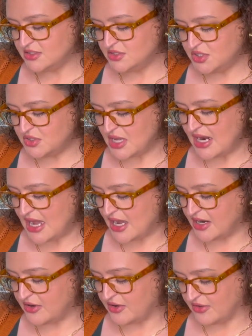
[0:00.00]
Do not
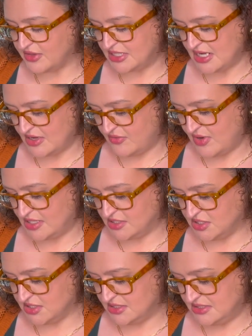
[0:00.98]
iron on the
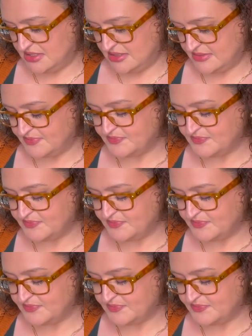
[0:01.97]
decorations.